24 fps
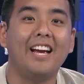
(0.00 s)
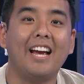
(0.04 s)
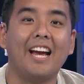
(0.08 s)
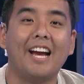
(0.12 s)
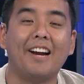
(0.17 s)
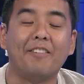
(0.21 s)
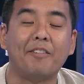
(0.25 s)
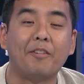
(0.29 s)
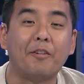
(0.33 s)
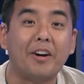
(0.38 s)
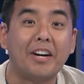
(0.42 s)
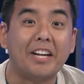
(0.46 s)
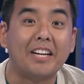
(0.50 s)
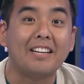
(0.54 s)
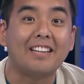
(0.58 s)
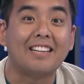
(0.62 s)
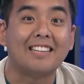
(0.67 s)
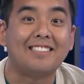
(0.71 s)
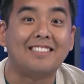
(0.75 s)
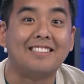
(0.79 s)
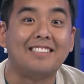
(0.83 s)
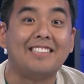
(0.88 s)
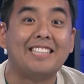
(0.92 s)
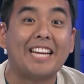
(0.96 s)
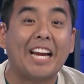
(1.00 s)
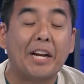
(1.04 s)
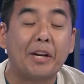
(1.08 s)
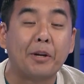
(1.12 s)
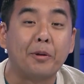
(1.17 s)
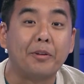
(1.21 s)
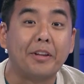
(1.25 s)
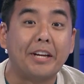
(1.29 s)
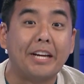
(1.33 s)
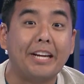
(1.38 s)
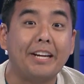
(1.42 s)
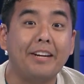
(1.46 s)
Hey everyone, this is
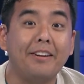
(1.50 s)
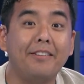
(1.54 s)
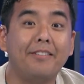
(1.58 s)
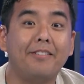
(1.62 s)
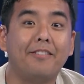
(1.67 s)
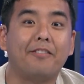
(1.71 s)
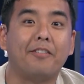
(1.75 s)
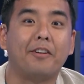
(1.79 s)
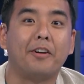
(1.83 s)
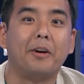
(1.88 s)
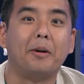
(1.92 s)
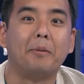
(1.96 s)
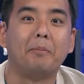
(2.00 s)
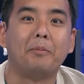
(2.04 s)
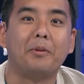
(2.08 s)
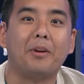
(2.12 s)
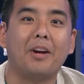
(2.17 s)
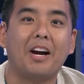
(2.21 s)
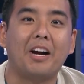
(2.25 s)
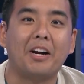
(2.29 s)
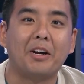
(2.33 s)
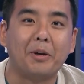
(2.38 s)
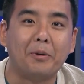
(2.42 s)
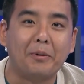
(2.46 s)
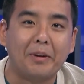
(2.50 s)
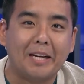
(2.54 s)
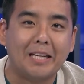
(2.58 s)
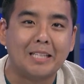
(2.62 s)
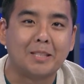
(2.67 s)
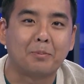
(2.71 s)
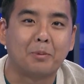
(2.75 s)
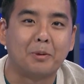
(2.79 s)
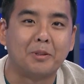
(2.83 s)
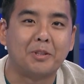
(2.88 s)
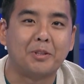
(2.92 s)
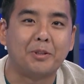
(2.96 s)
Daniel Lee from Yahoo
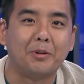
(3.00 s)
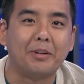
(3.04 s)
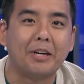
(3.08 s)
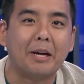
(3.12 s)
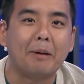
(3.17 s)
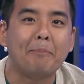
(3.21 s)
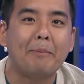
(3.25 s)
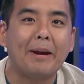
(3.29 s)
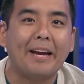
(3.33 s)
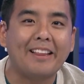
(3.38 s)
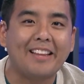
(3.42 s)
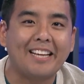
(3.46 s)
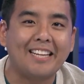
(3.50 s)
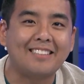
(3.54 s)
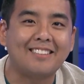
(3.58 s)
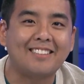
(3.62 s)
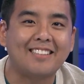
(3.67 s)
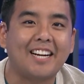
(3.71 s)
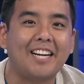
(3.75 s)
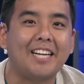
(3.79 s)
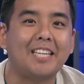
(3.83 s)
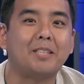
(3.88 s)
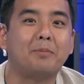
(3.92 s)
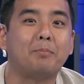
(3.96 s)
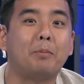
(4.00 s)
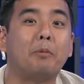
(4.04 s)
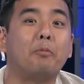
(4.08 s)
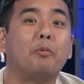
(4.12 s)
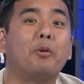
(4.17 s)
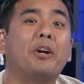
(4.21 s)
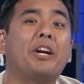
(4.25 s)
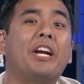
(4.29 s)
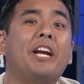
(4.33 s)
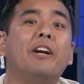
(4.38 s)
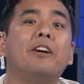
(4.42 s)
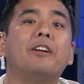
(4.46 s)
Esports doing a Melee Science, but
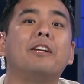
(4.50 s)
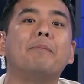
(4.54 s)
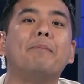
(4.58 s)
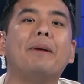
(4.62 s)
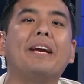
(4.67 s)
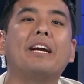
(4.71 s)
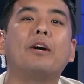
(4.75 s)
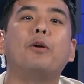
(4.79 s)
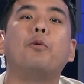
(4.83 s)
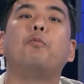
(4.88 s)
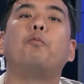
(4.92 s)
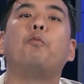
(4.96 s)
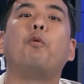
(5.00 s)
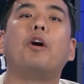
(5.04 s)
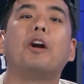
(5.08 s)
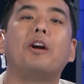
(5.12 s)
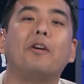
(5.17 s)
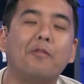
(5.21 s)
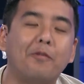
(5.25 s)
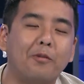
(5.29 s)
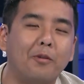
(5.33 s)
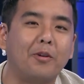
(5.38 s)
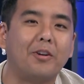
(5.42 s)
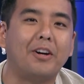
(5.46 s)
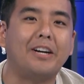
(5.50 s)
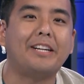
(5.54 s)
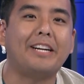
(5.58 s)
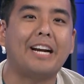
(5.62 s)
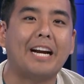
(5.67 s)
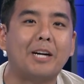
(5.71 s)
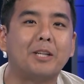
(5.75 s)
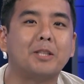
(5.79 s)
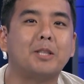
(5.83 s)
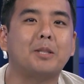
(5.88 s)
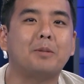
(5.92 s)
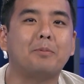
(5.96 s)
we're here to make a wonderful
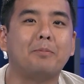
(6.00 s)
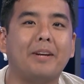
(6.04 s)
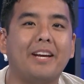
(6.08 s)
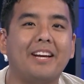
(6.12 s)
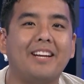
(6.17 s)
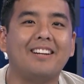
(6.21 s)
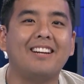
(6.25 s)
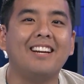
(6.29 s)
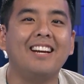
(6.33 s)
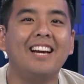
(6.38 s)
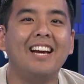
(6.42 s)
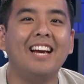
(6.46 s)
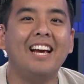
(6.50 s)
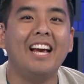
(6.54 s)
announcement.